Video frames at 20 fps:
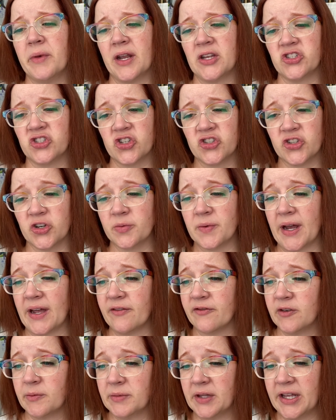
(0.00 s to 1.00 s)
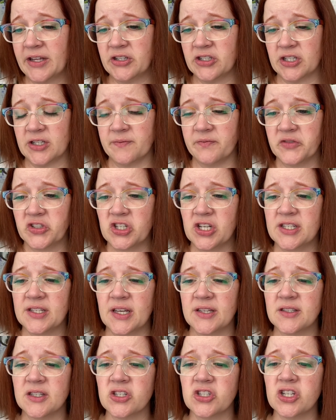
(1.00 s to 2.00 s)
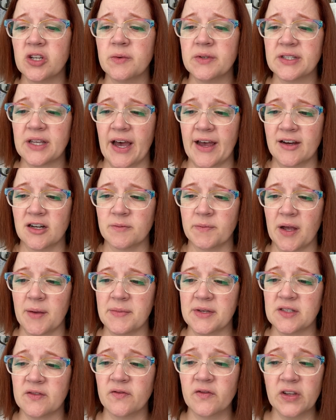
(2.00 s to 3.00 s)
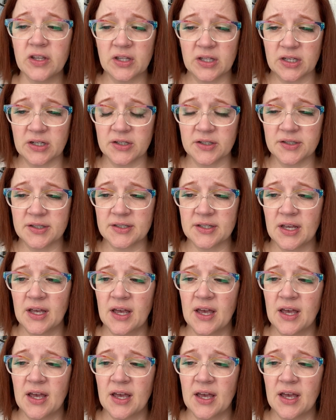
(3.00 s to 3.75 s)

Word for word: has just arrived from London. She says that she was hired by Miss Villiers,